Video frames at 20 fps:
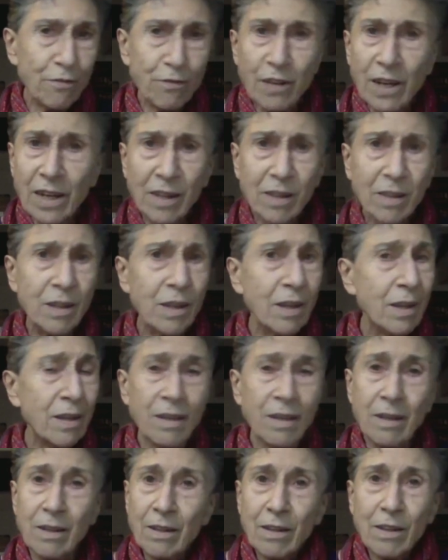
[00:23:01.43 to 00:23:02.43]
in fact,
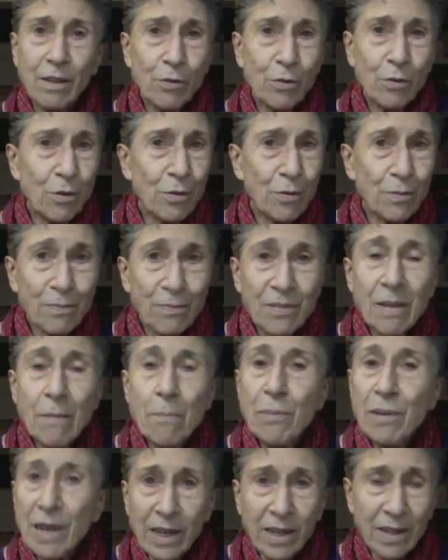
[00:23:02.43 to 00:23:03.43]
you know,
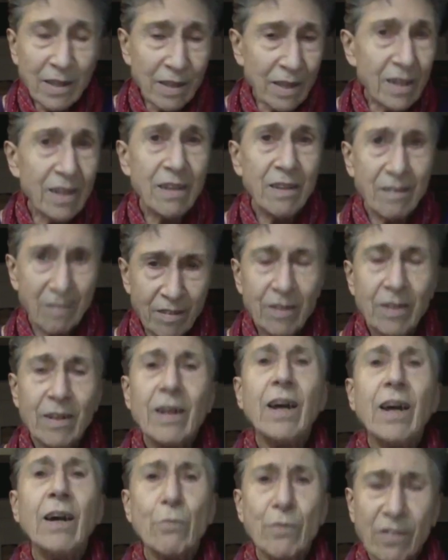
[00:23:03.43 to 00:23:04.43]
debilitates
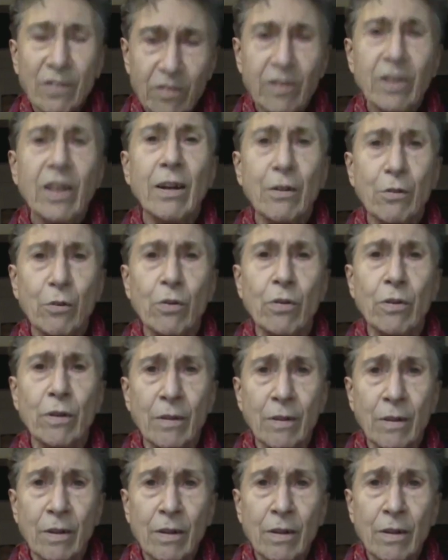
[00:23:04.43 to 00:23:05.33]
our struggle.